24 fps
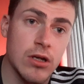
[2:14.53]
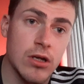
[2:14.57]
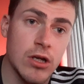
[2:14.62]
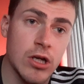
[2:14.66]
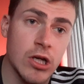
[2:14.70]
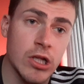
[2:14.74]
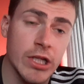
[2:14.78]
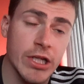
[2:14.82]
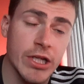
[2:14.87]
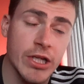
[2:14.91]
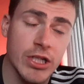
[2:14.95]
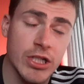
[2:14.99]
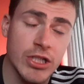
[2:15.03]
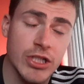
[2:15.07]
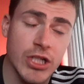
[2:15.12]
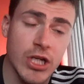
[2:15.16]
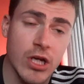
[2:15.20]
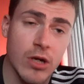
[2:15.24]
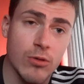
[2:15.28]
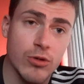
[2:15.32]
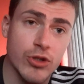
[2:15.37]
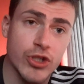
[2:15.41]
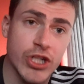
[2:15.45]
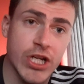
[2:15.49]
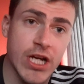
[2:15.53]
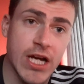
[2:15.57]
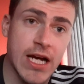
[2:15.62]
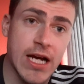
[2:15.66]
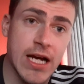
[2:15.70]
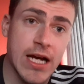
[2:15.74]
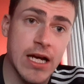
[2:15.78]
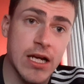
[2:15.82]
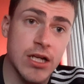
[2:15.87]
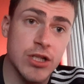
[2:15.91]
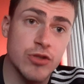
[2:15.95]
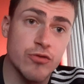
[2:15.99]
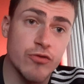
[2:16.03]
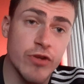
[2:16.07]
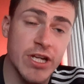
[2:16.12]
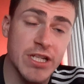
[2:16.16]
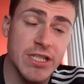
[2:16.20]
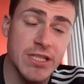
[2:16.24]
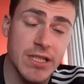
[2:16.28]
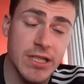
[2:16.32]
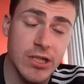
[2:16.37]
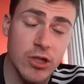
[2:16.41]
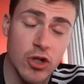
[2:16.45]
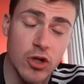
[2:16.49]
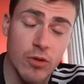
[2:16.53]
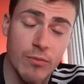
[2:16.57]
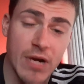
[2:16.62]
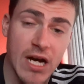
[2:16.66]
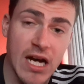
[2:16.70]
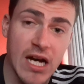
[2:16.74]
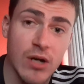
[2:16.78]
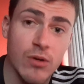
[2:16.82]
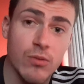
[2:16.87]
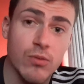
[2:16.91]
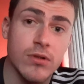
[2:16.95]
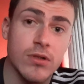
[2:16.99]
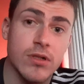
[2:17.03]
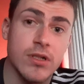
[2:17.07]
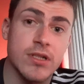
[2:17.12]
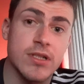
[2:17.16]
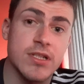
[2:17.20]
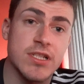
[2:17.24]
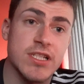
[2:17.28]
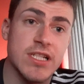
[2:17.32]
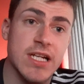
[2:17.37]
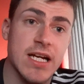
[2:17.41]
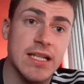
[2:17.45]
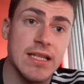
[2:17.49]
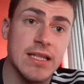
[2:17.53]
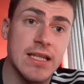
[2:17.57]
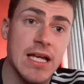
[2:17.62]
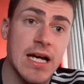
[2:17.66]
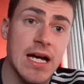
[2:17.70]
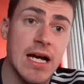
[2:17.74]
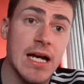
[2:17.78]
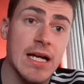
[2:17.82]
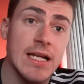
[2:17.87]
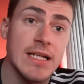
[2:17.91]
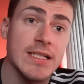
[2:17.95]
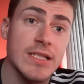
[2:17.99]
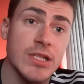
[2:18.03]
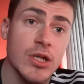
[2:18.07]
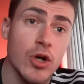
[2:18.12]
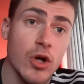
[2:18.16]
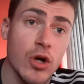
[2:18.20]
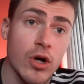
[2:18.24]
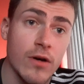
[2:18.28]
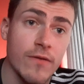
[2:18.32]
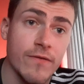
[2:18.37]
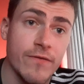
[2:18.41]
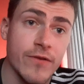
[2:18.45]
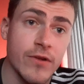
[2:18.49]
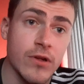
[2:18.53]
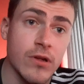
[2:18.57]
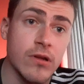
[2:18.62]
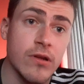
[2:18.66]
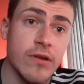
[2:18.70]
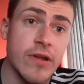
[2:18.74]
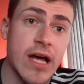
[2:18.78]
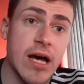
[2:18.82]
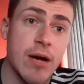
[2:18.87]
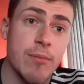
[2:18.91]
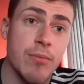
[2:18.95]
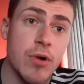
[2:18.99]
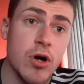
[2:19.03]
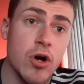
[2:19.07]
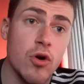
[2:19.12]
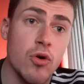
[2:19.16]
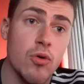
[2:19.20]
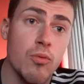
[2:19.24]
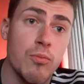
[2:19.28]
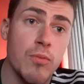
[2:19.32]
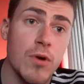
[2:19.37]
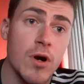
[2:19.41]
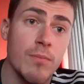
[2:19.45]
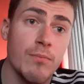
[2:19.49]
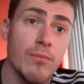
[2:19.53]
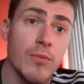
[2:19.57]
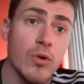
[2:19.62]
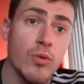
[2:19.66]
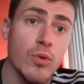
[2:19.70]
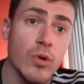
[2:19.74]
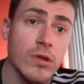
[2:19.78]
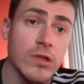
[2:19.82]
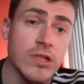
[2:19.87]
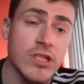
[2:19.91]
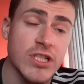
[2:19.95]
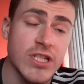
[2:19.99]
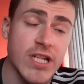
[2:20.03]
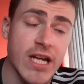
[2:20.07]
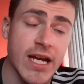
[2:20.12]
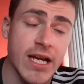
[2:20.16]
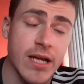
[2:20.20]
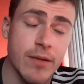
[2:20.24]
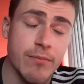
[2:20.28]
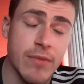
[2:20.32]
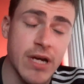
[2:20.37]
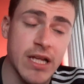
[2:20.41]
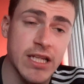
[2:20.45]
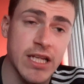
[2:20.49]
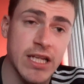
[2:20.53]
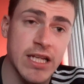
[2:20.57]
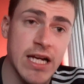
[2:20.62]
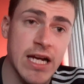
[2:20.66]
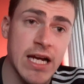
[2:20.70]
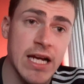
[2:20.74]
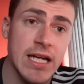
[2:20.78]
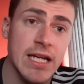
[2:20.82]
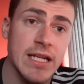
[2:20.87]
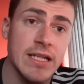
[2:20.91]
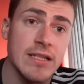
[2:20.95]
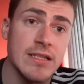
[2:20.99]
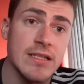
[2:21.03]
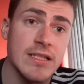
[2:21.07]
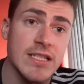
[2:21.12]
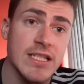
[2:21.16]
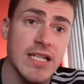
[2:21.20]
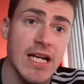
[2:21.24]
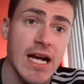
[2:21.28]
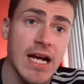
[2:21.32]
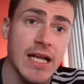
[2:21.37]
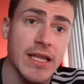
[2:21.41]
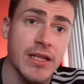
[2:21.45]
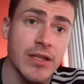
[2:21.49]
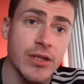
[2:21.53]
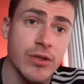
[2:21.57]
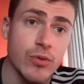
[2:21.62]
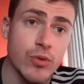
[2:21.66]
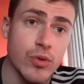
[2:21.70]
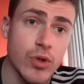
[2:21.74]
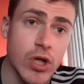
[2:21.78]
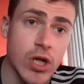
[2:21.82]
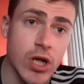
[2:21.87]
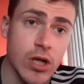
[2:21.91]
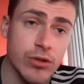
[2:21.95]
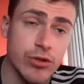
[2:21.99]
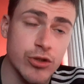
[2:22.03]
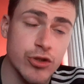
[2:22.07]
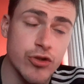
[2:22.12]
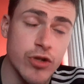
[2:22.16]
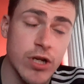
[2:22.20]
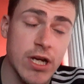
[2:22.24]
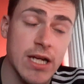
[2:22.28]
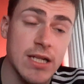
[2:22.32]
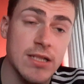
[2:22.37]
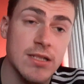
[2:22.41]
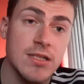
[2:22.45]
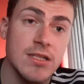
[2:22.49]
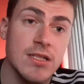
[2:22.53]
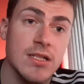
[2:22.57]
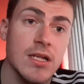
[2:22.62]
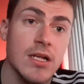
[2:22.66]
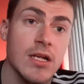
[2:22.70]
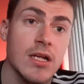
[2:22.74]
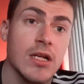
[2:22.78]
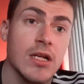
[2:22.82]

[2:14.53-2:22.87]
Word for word: Ole Gunnar Solskjaer has recently come out and said that he's hopeful that Paul Pogba will stay at Man United and sign a new contract.